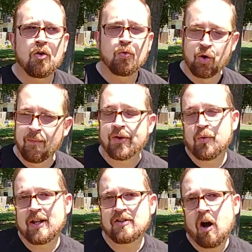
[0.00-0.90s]
rooms are
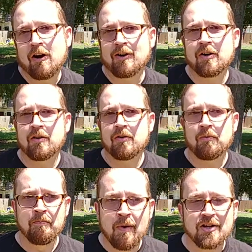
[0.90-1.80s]
really dark,
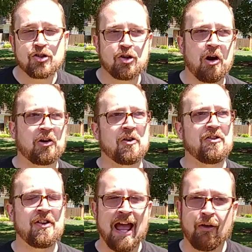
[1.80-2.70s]
much darker
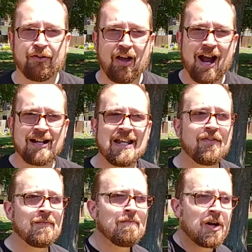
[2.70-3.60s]
than outside and
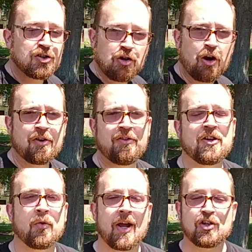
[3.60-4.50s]
even much darker than
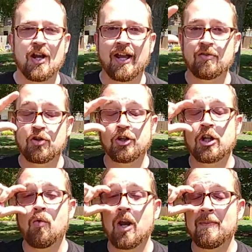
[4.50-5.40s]
direct shade. So you're
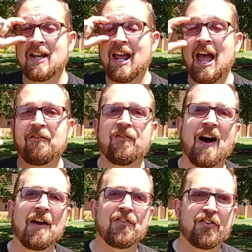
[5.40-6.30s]
gonna wanna be at
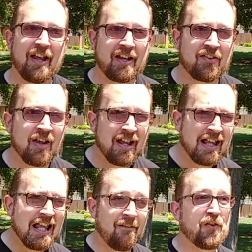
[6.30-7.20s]
f5.6.
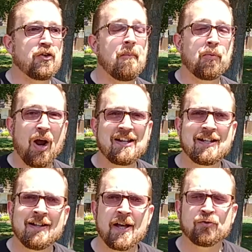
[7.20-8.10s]
If you're in a
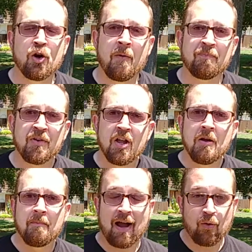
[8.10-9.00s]
brightly lit room
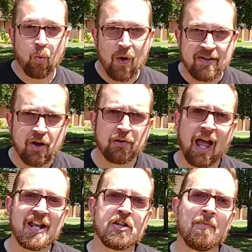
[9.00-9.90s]
by window
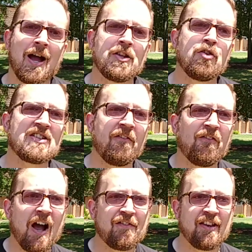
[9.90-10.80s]
light, you might use
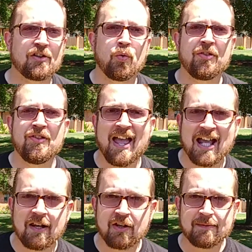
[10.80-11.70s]
f5.6 with
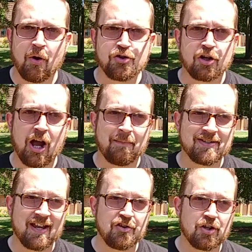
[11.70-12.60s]
negative exposure
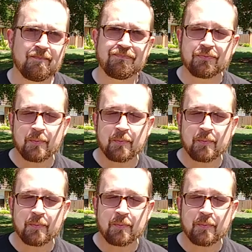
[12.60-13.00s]
compensation.